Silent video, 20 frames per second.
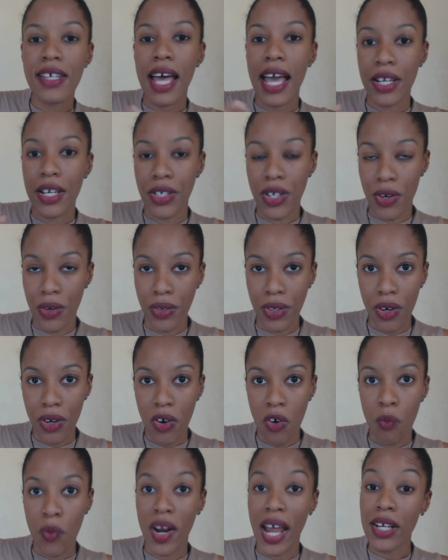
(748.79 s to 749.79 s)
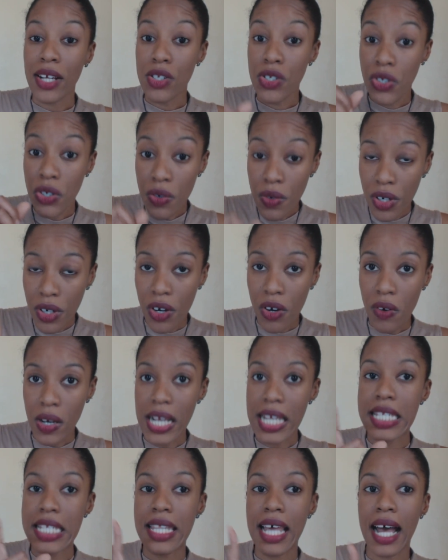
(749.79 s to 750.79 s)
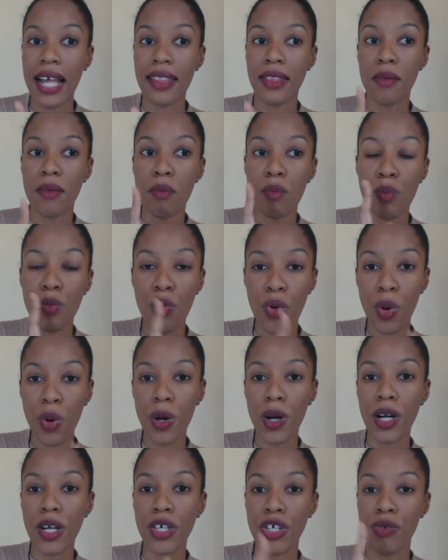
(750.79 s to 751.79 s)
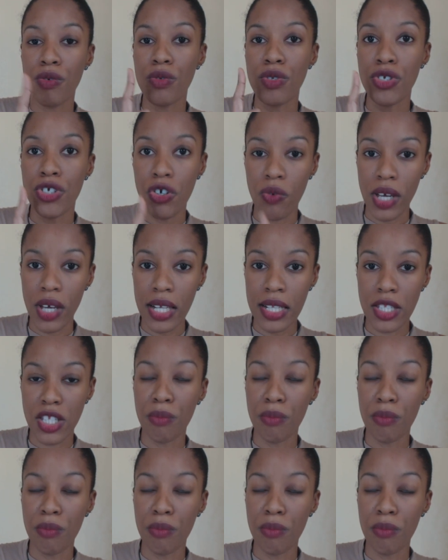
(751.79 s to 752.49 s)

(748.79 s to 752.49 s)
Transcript: I don't know. What I do know is that the more you do it,